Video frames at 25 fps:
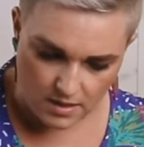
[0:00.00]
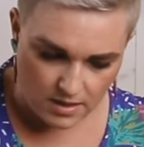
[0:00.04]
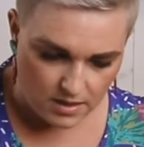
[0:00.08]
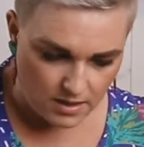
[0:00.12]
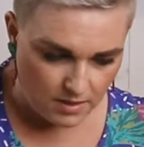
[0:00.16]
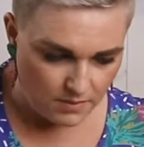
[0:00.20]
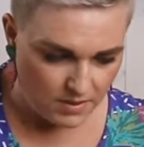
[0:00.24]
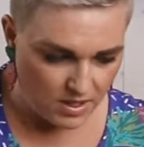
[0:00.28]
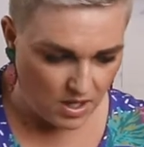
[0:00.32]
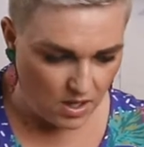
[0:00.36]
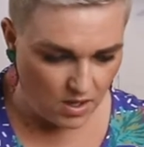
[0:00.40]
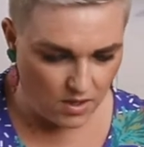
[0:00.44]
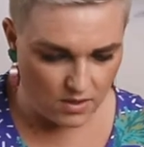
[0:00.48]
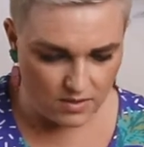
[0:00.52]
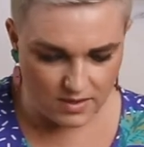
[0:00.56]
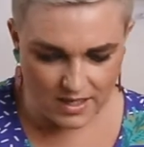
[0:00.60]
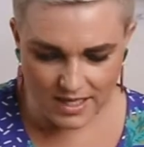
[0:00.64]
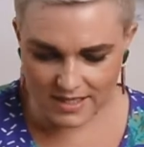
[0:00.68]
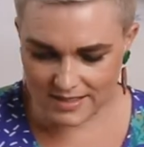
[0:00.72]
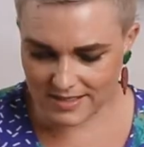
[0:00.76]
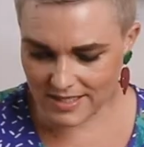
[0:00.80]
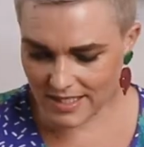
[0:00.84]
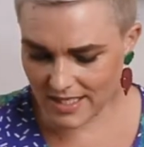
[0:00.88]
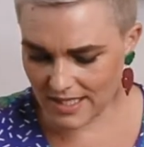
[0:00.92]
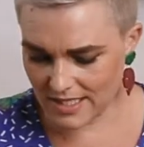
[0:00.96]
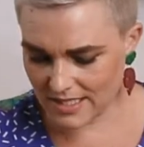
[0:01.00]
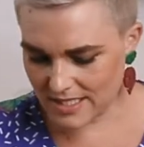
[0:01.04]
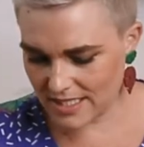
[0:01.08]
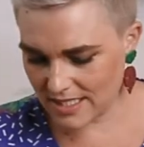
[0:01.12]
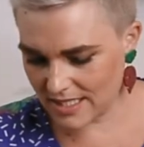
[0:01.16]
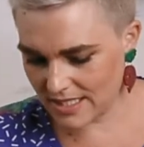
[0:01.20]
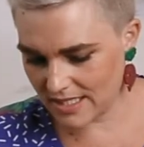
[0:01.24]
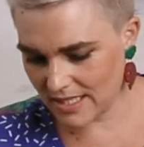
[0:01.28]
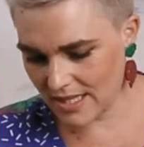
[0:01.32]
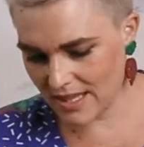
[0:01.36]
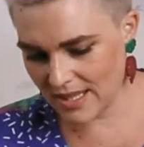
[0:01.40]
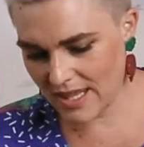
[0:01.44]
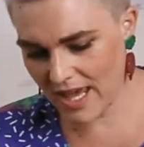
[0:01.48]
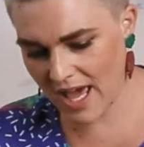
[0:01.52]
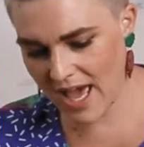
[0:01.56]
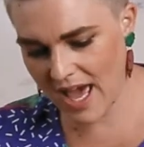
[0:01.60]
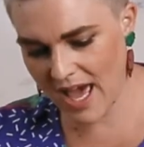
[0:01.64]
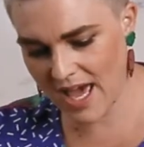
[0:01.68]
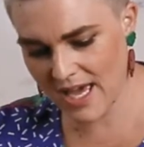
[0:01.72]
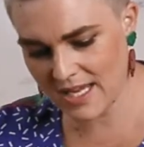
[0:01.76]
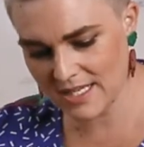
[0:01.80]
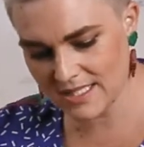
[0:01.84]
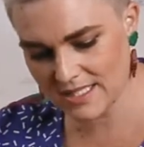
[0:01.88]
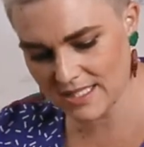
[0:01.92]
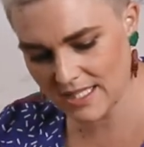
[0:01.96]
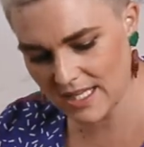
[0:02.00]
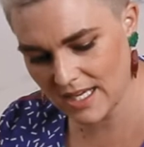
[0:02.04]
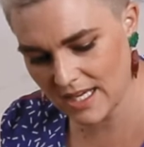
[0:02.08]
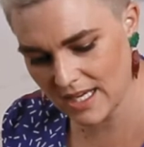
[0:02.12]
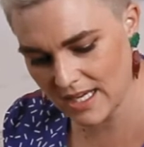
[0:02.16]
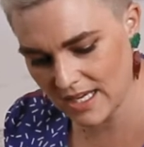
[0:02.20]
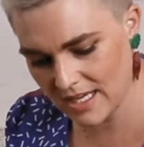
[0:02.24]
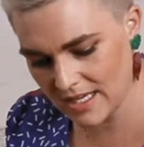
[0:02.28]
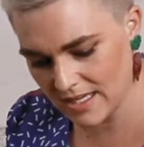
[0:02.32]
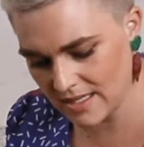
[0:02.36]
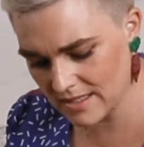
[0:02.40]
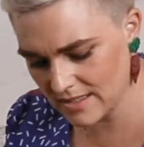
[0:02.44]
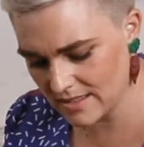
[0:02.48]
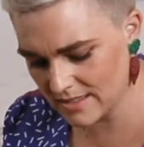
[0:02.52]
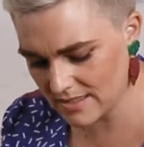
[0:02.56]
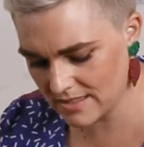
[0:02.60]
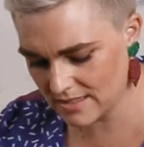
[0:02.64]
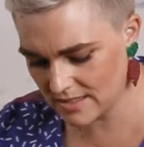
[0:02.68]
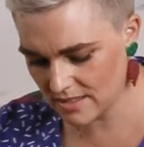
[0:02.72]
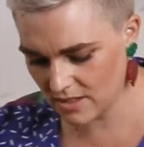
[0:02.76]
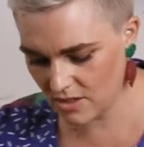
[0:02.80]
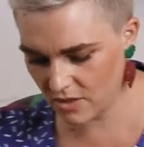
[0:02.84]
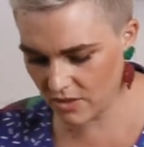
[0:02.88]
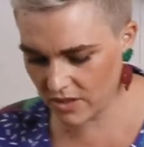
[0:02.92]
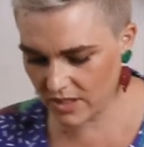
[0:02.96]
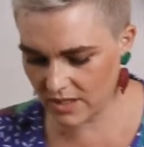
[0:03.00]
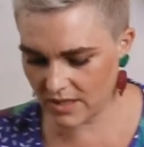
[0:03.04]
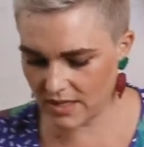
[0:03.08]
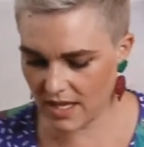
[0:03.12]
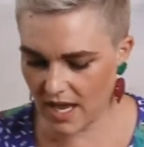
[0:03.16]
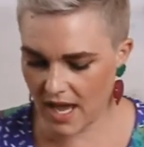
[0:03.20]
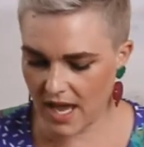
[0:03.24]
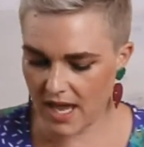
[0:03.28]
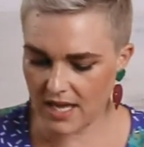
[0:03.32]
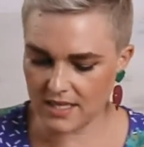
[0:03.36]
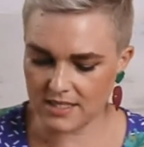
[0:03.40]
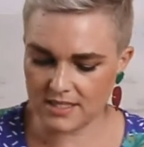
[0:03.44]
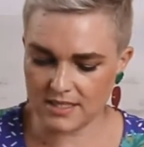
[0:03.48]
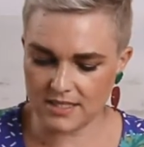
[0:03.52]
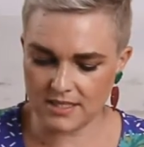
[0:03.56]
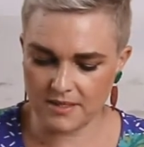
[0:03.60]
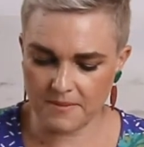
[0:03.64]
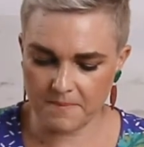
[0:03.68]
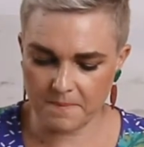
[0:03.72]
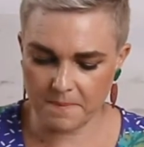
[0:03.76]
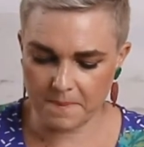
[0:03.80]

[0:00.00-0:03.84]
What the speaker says: There we go, that's it. That is, look at that.